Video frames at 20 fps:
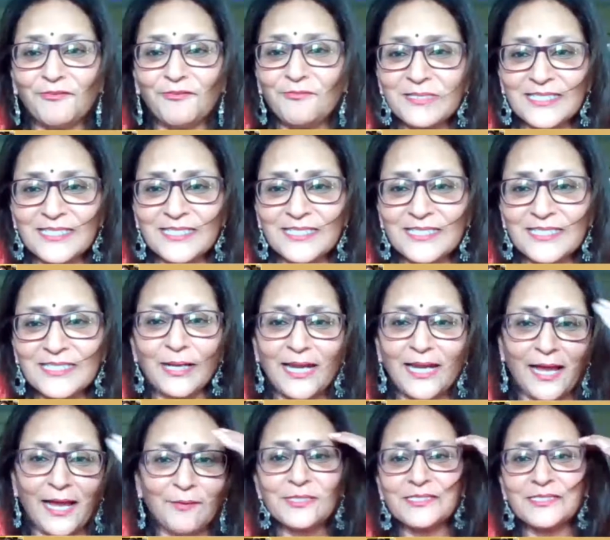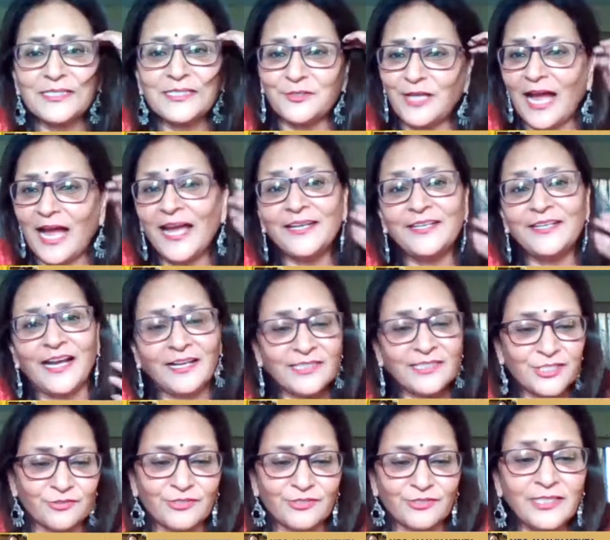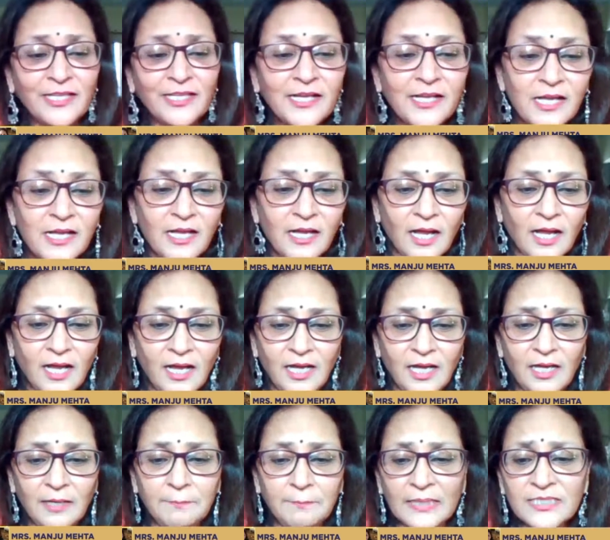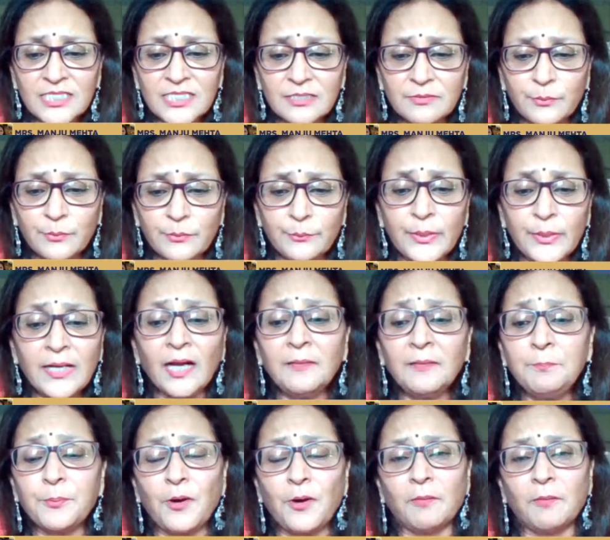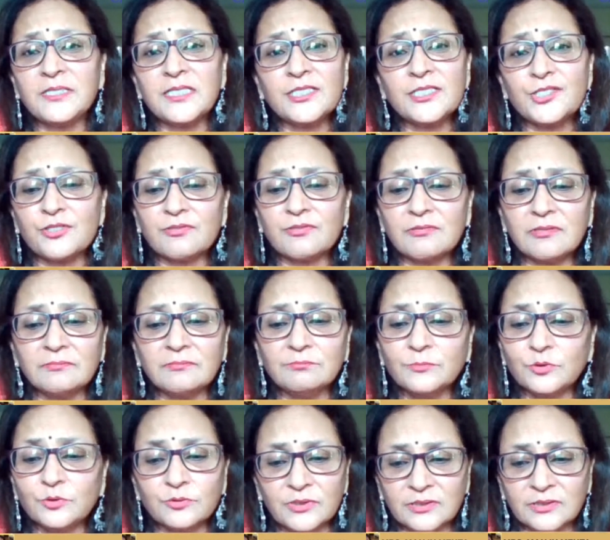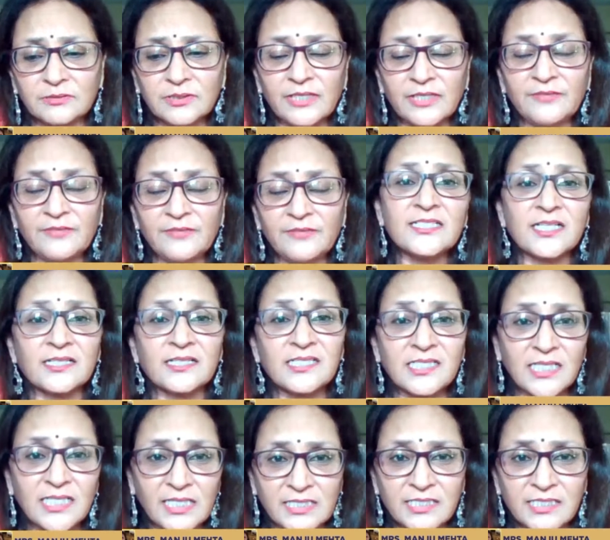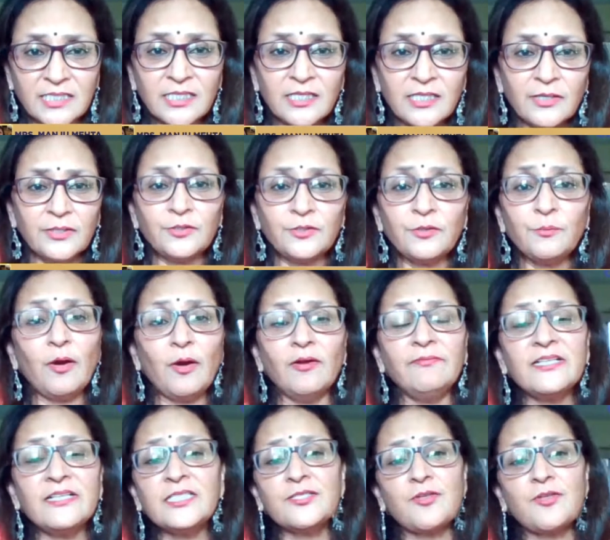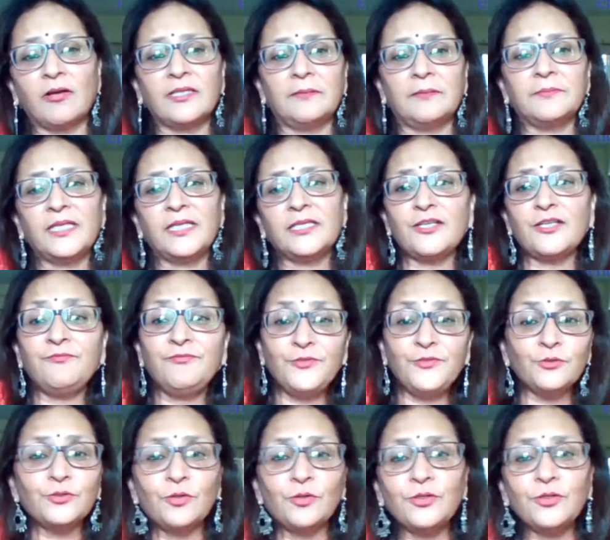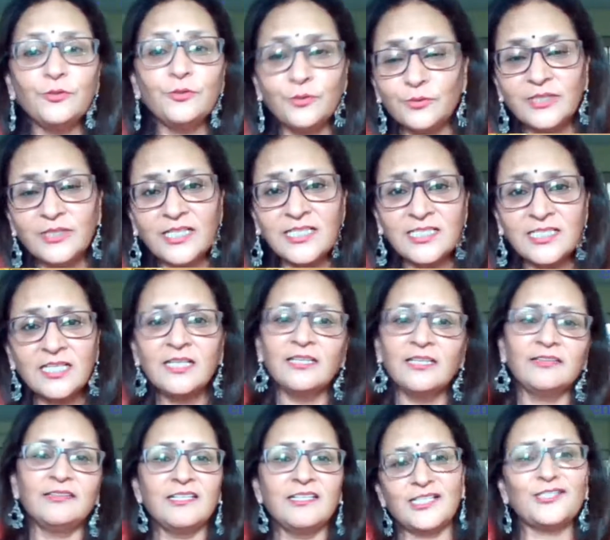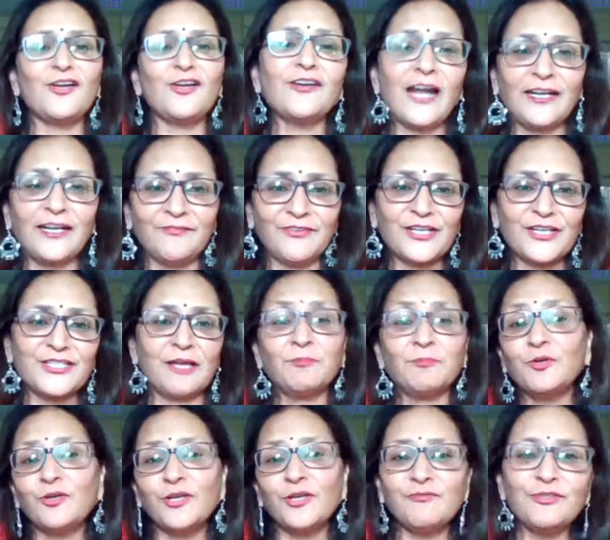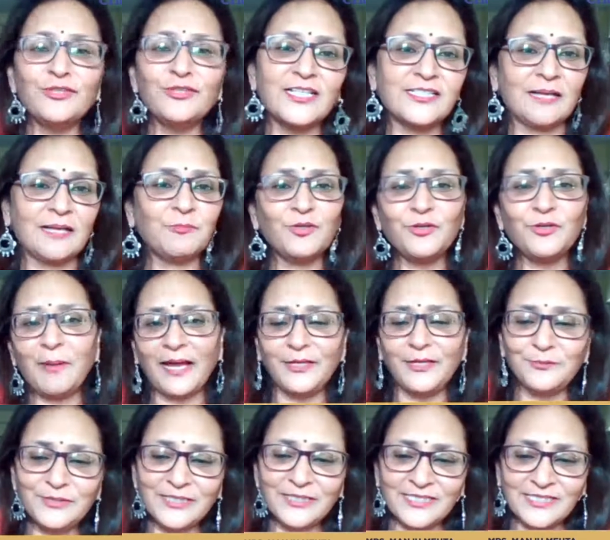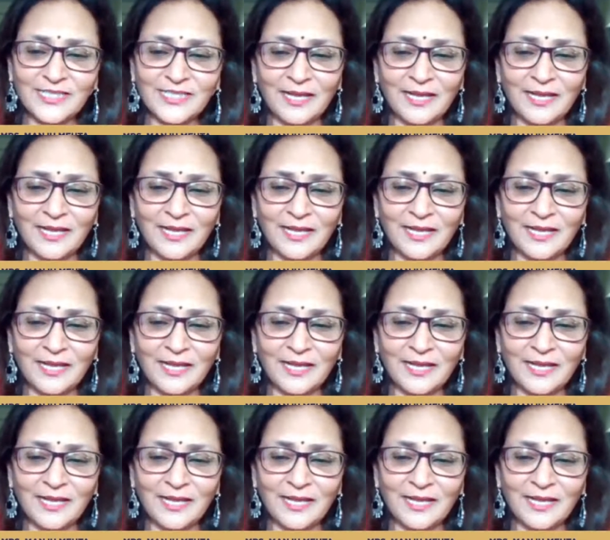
mistakes while I was, I had young children. But we can't promise our children the moon if they succeed. We always tell them that if you do this is your gratification. I'm going to give you this. I'm going to buy you this.